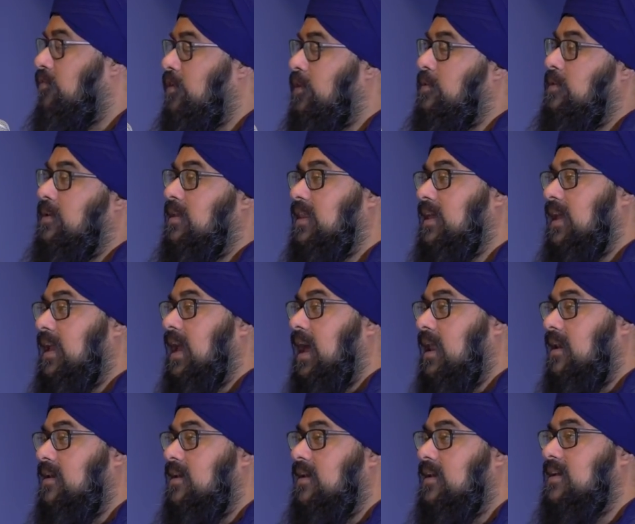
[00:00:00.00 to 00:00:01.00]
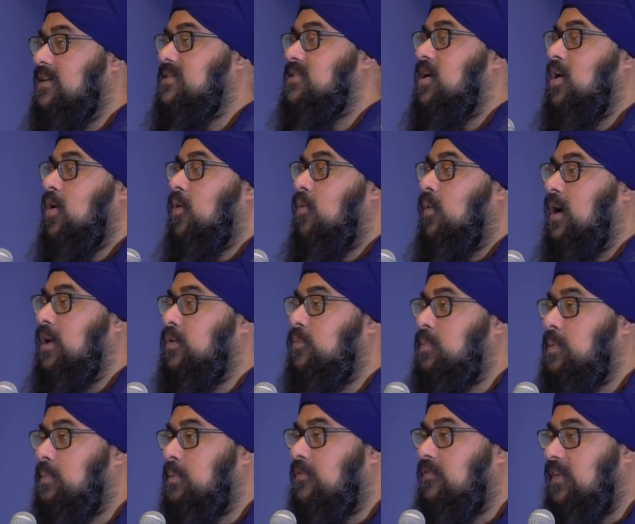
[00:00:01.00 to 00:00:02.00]
we frequently get is, why do
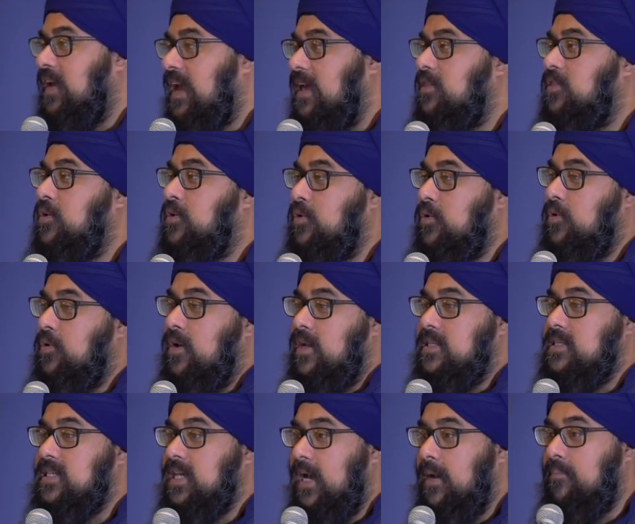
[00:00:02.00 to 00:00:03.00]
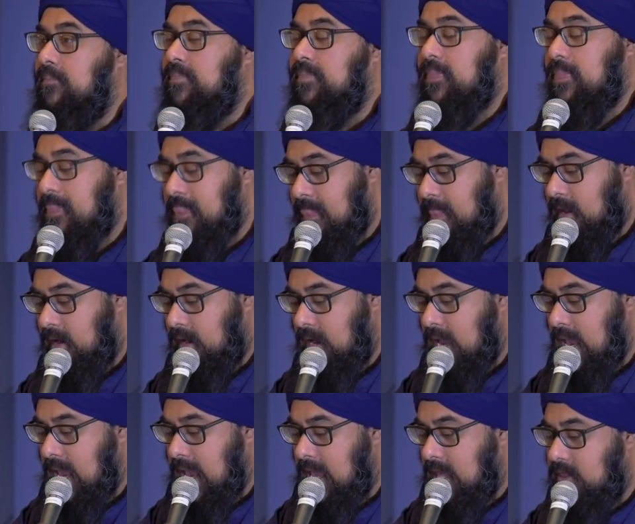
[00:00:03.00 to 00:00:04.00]
people fan the Guru Granth Sahib?
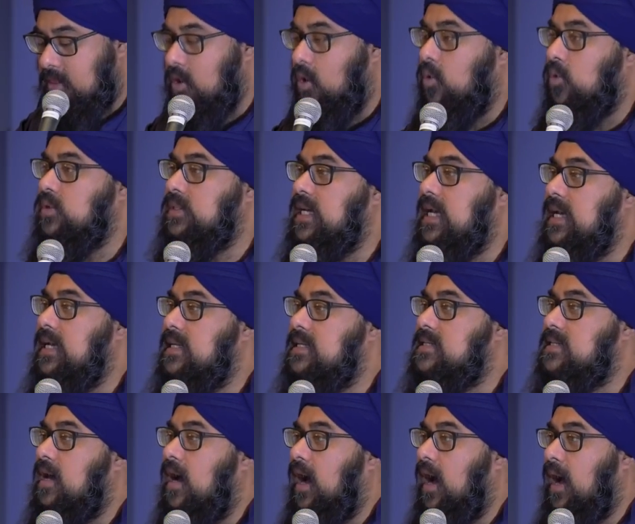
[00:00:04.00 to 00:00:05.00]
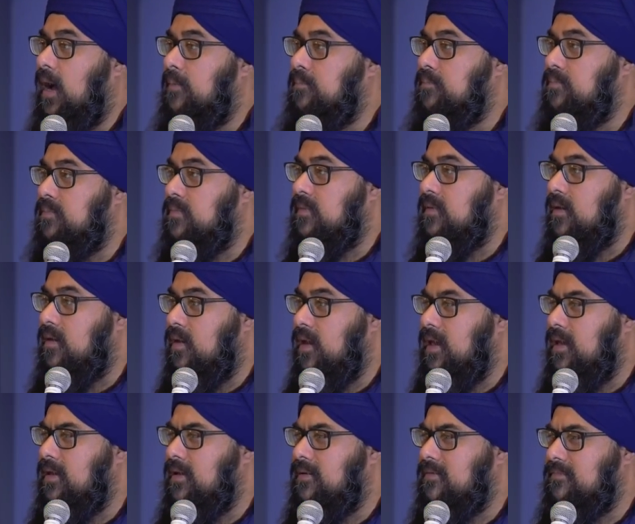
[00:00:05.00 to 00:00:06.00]
In the old days,
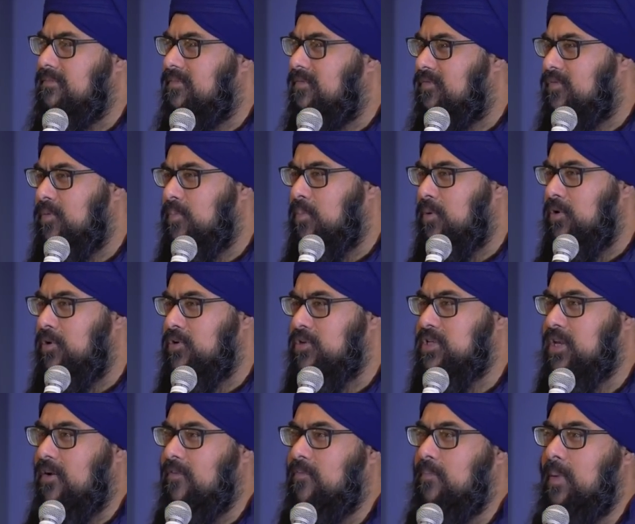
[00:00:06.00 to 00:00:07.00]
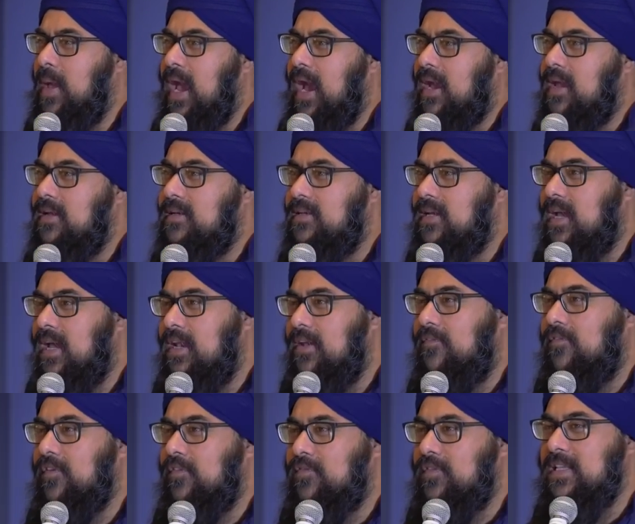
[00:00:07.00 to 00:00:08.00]
if you put yourself back into kind
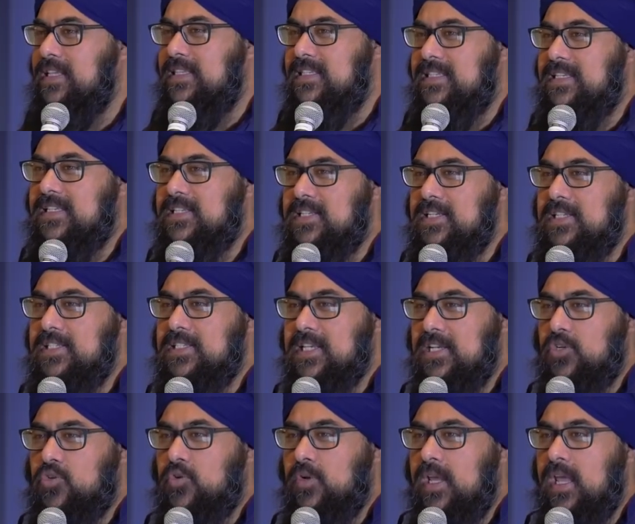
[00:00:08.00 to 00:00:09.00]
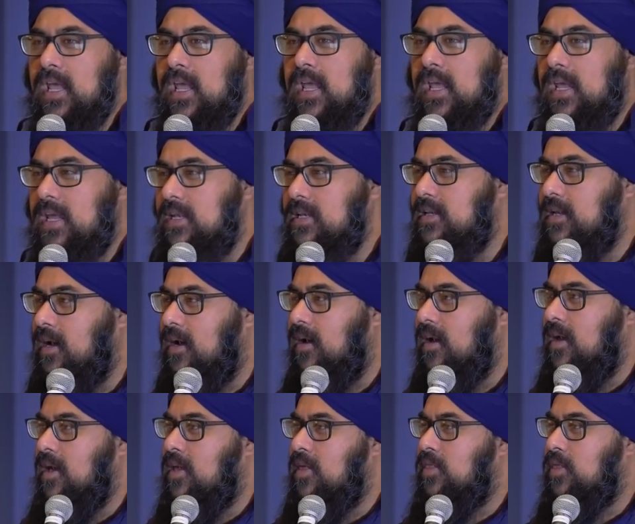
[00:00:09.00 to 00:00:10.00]
of 15th, 16th century India,
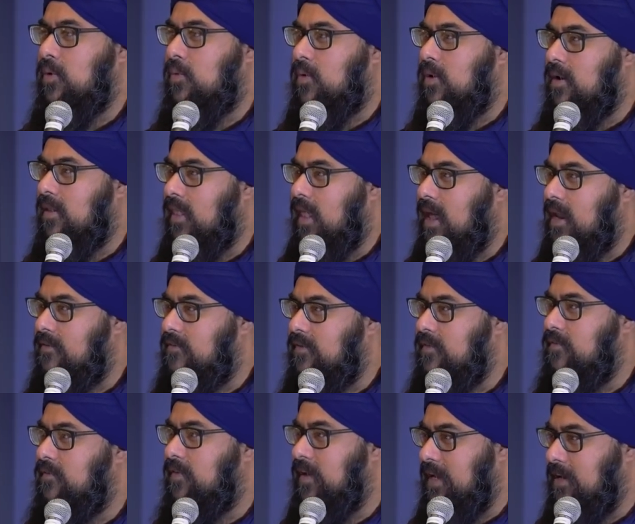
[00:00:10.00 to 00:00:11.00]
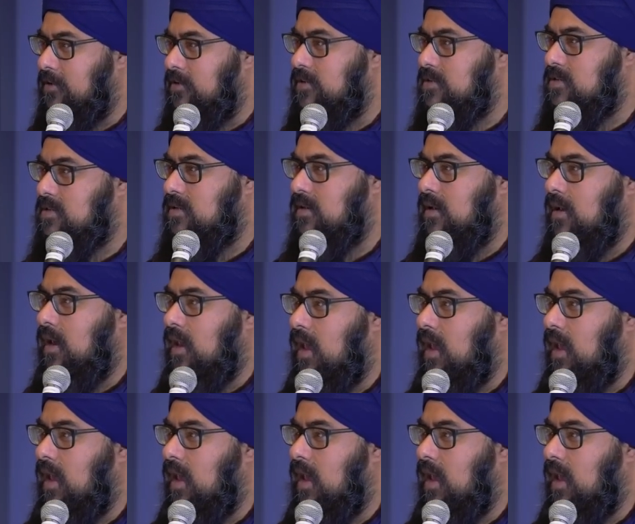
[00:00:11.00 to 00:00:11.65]
there were a lot of invaders.